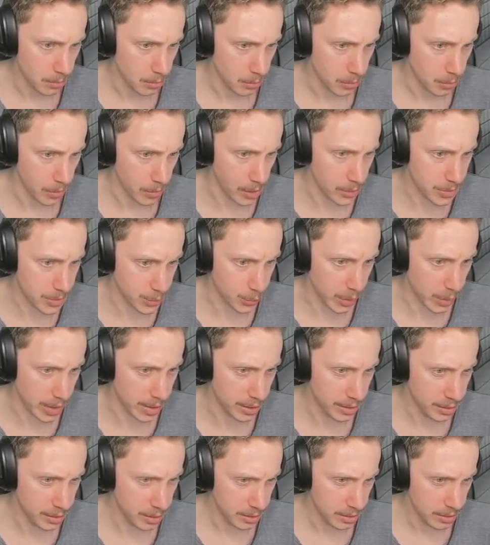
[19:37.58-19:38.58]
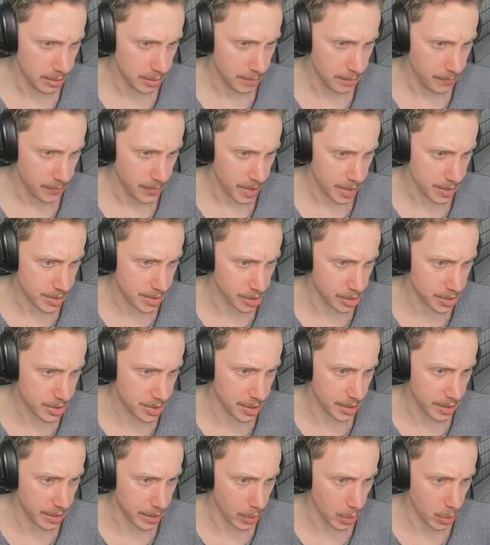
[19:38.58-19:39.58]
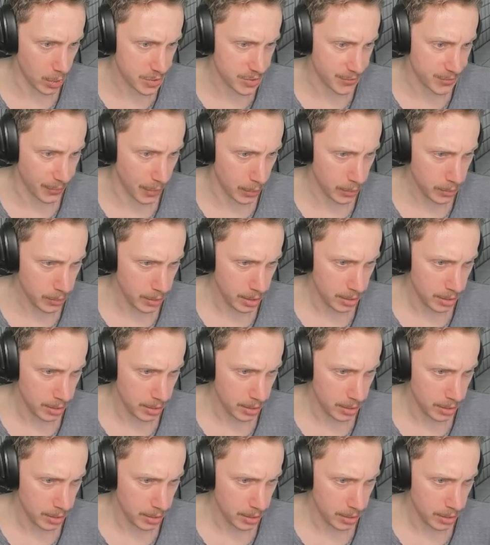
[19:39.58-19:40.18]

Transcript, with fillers: That was weird. Is he just going to get on his phone?